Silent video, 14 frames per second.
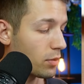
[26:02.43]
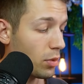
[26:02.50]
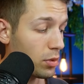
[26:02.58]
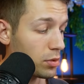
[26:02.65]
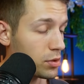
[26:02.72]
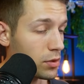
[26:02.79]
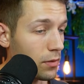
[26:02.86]

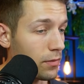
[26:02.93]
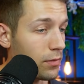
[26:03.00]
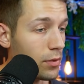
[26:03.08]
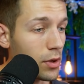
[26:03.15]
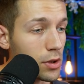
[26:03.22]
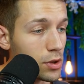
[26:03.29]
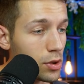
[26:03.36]
also
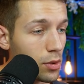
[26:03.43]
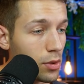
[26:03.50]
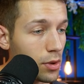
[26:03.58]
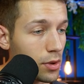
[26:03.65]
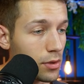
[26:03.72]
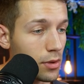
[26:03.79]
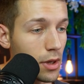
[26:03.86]
for
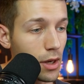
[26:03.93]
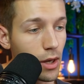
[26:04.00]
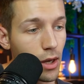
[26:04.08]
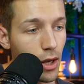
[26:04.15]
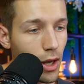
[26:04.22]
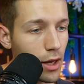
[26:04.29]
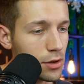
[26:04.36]
TON,
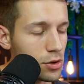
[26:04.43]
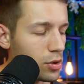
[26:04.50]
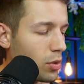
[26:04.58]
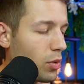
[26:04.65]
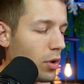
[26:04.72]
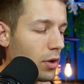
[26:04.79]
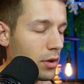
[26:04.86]
and
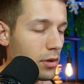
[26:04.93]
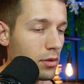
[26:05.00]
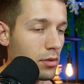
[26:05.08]
so on.